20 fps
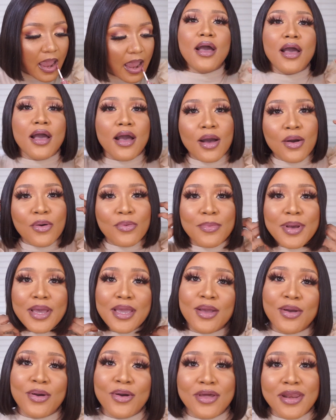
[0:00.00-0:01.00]
Oh my
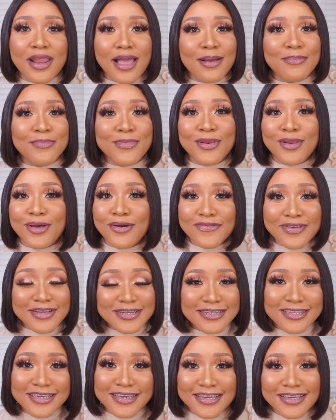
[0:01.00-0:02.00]
god, I'm loving
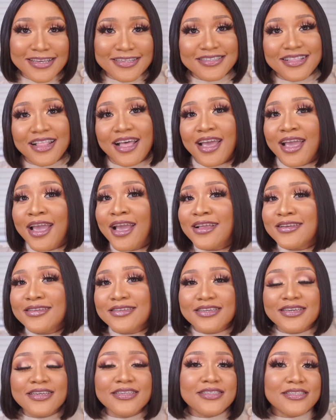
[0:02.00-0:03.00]
this. Like,
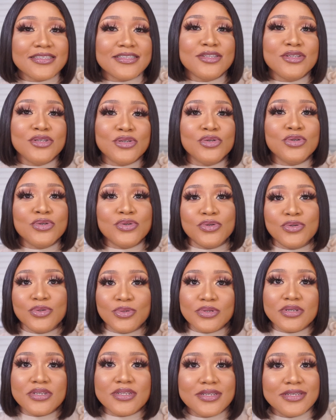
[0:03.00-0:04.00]
this
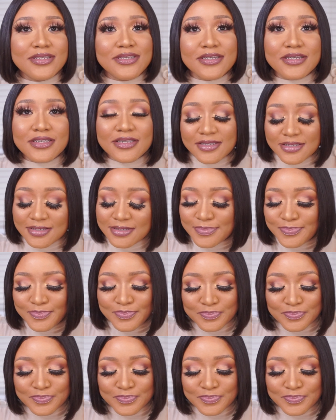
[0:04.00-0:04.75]
nude, this